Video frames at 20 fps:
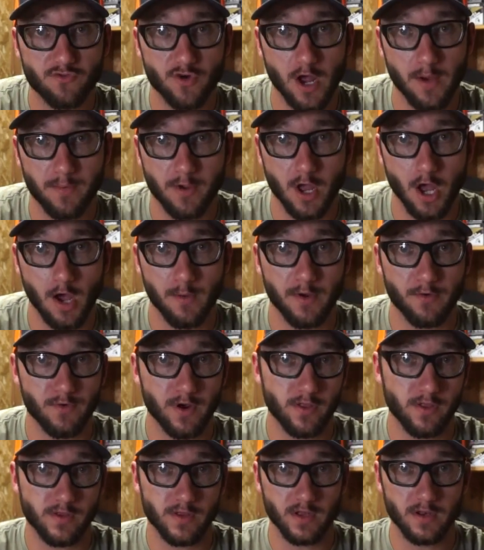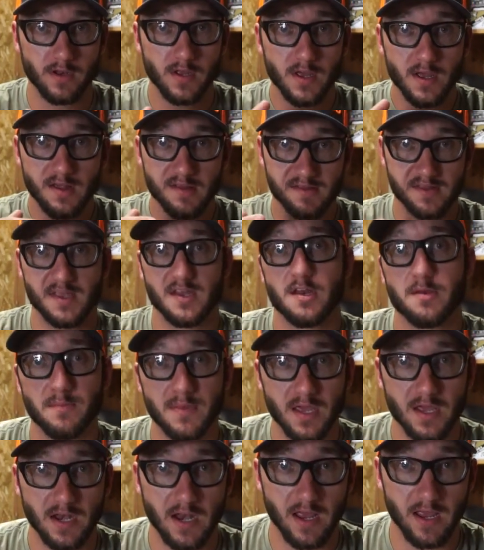drop a comment rather than sending
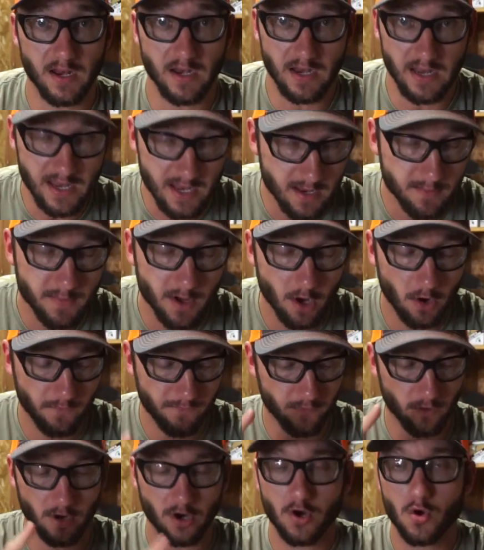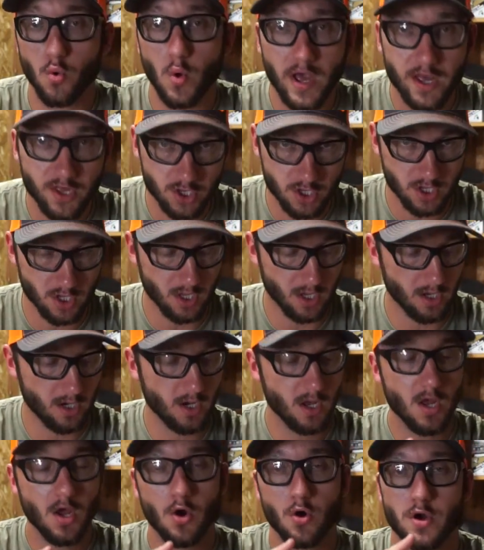me an, an email for a question
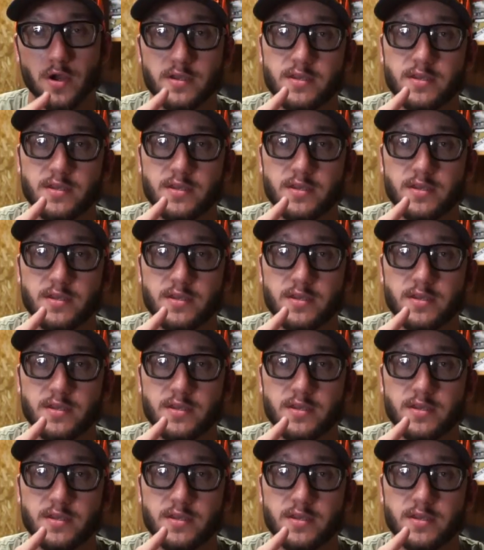or a